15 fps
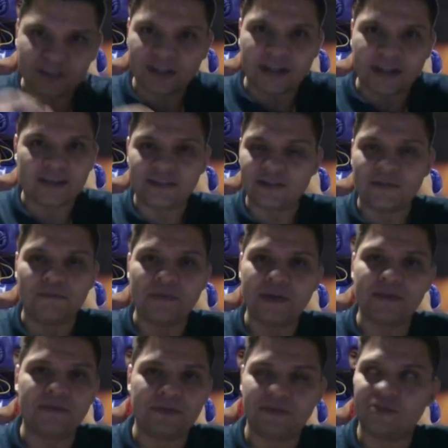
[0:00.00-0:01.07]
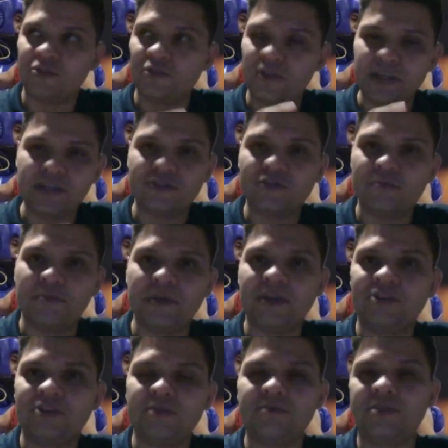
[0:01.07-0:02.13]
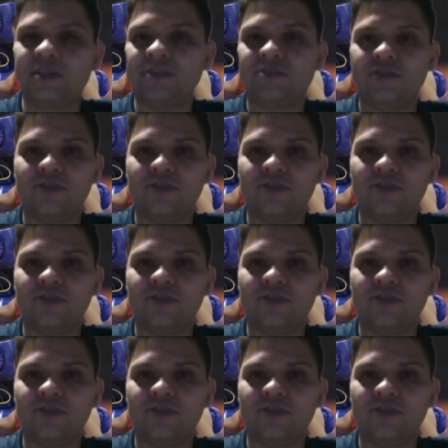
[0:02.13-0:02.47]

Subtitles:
like it's a big. You need to be a dream chaser.